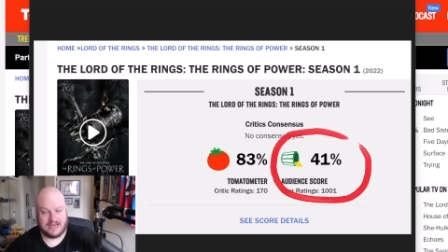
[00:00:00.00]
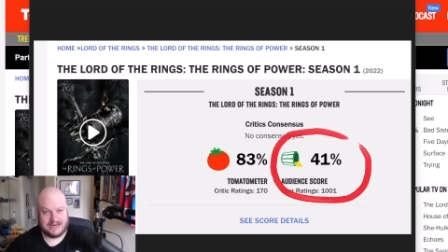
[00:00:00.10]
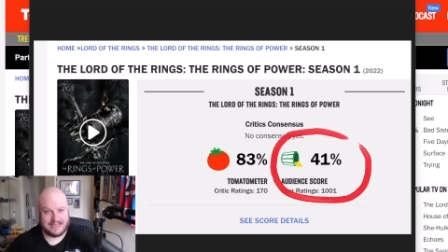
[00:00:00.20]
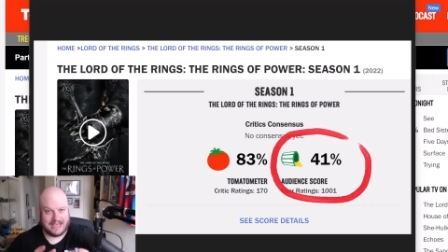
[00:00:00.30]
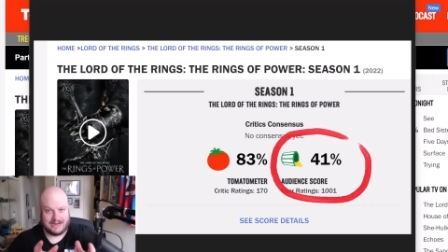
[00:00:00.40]

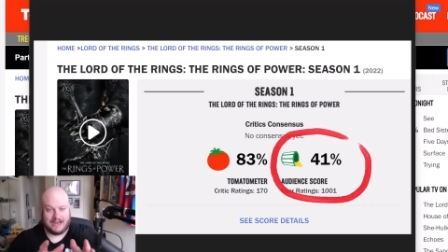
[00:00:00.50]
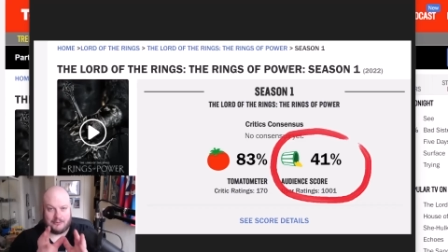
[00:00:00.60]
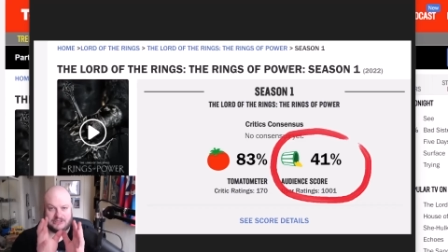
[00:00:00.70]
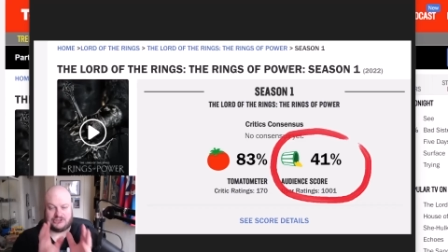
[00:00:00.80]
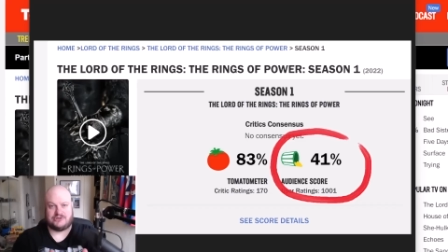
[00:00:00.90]
And again, I
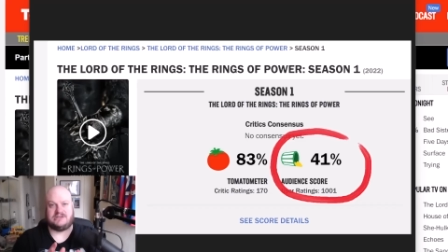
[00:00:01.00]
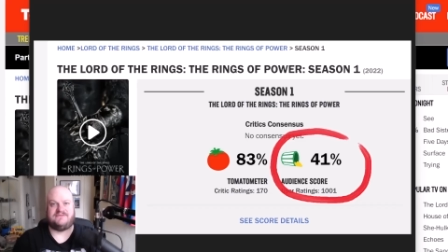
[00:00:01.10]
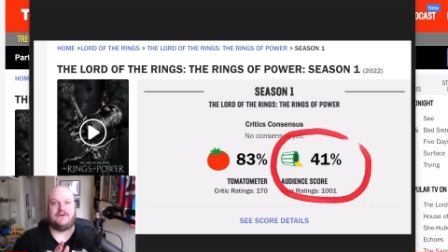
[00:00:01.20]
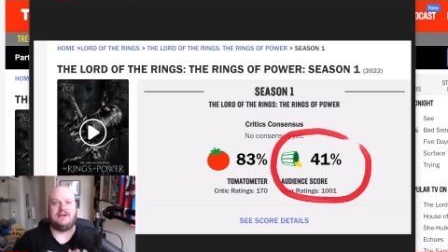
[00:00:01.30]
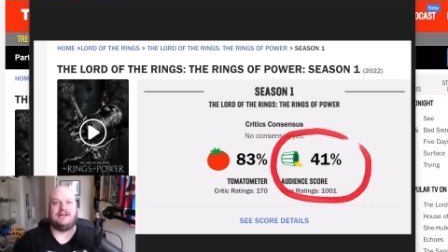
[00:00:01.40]
want to stress
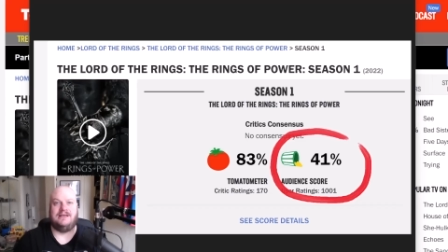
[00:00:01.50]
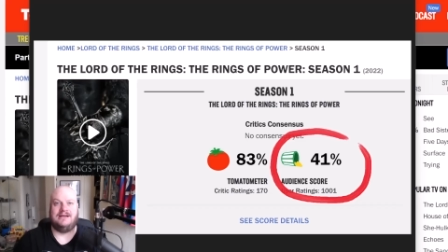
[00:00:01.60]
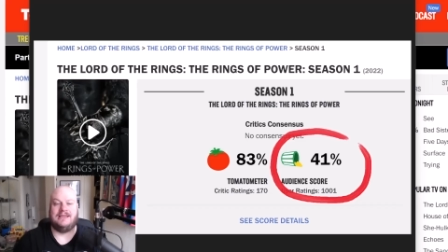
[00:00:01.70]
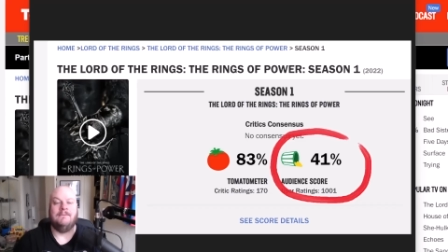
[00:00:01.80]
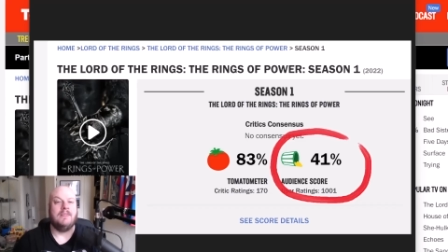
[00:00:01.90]
very
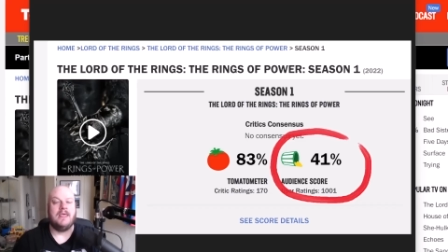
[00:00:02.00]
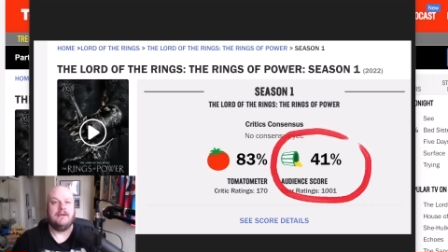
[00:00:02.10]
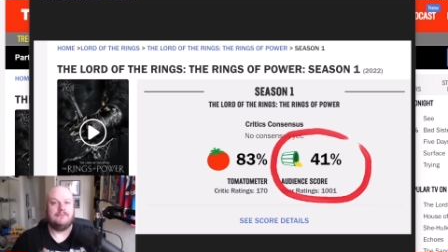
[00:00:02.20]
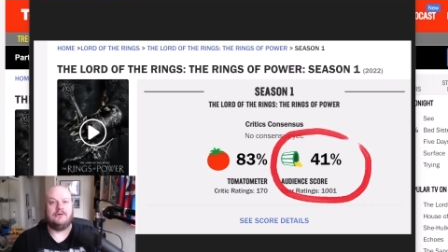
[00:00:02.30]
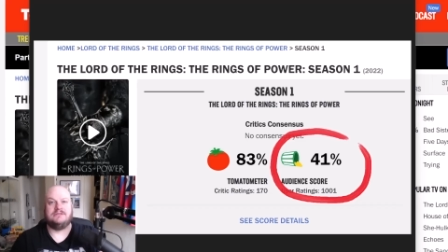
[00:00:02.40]
clearly,
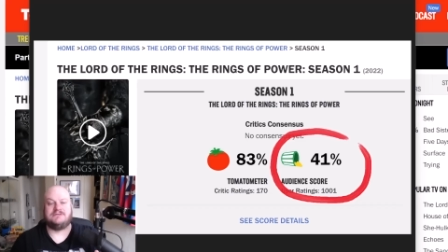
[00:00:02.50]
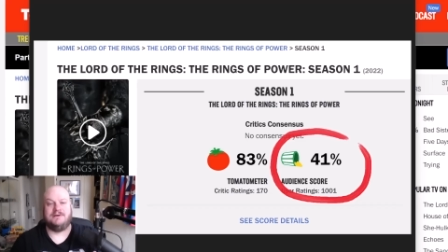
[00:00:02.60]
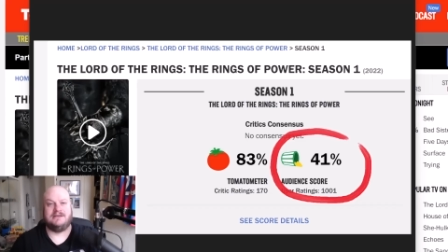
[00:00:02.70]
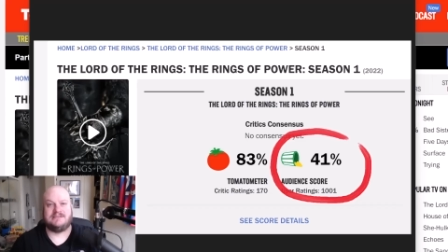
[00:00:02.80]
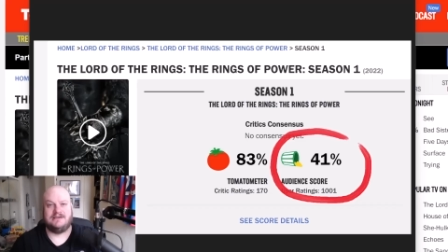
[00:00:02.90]
Rotten
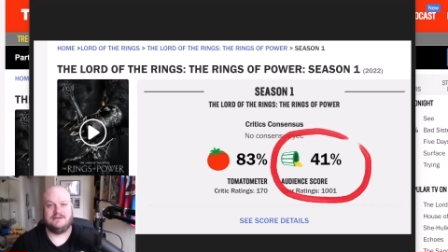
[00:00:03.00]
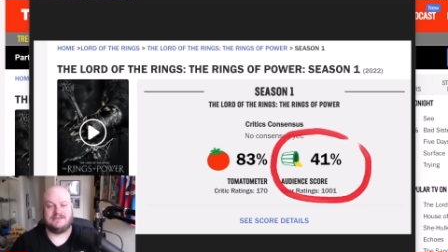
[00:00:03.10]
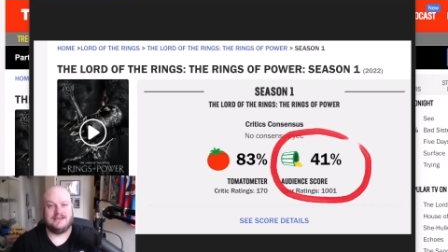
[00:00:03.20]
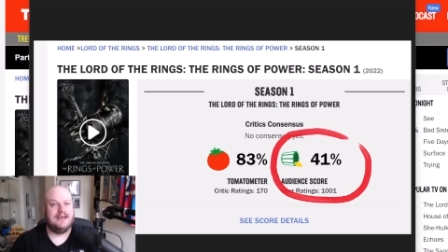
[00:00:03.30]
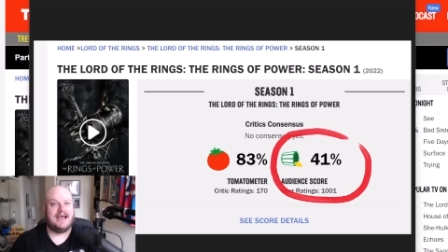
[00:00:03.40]

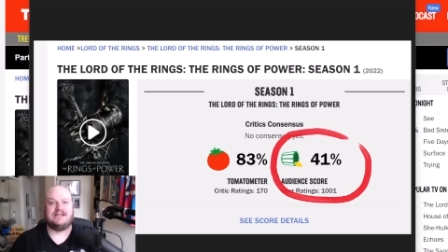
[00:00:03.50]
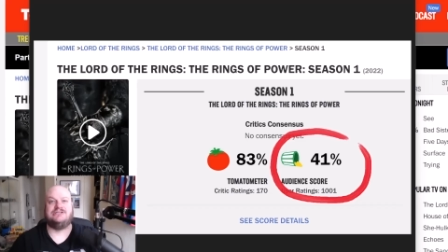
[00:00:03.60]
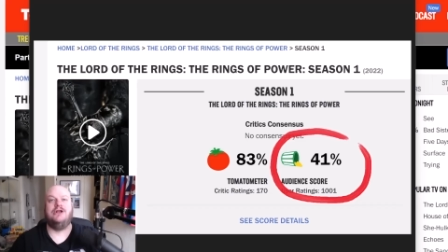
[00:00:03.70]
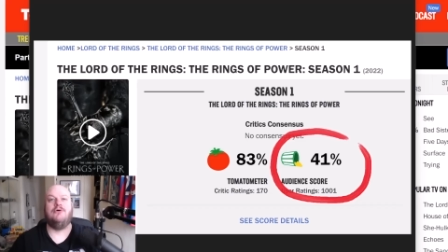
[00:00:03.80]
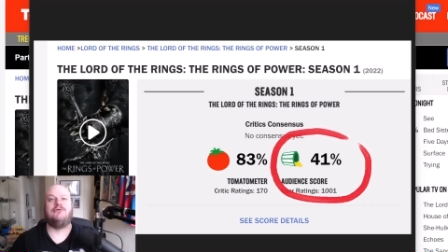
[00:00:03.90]
Tomatoes has
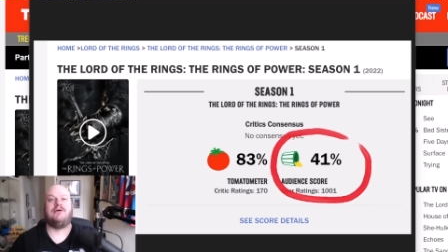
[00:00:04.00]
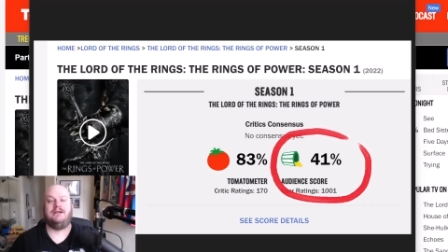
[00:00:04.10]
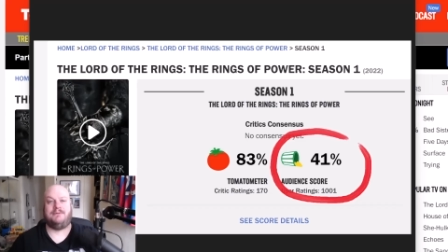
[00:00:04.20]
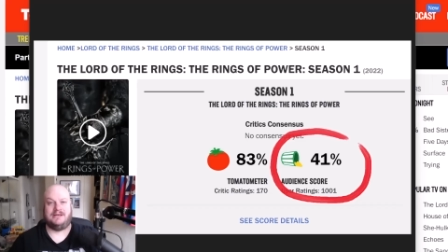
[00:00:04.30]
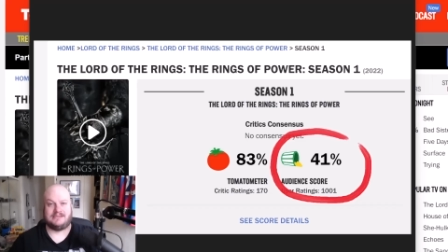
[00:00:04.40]
no
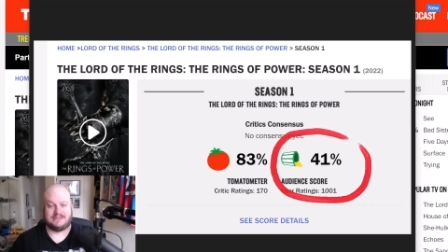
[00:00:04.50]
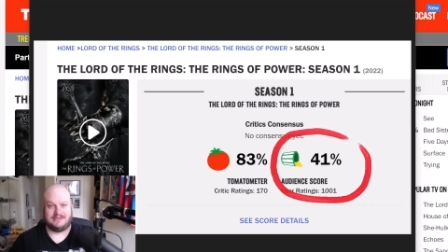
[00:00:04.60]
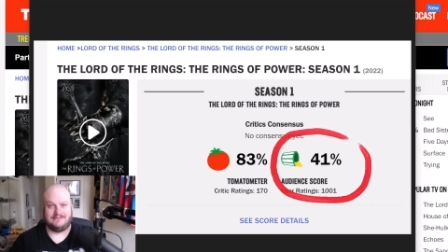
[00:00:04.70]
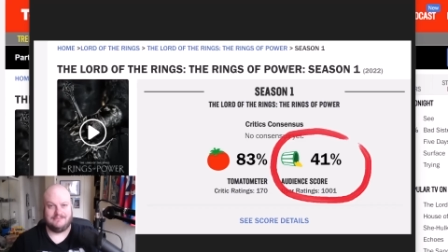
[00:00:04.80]
credibility.